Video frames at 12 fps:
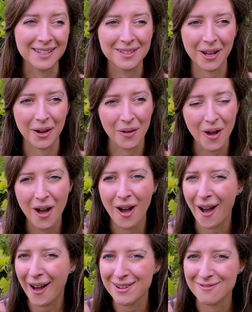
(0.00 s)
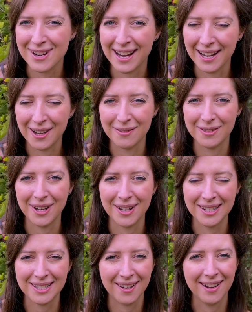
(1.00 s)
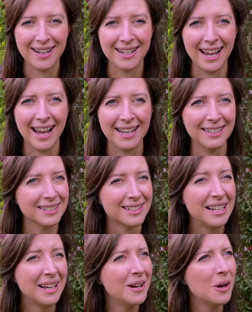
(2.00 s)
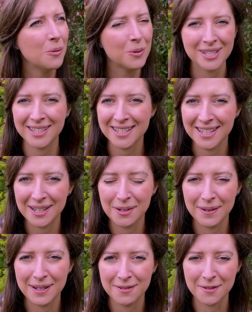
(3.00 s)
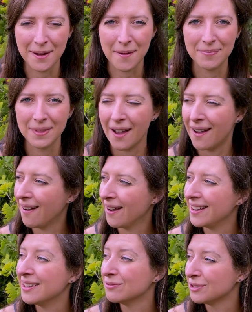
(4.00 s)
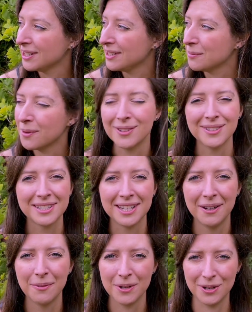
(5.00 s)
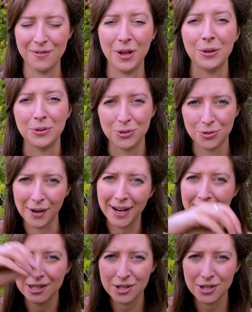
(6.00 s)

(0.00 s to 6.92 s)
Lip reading: so I really loved her design. And what did I take away from it? I really want one of those drain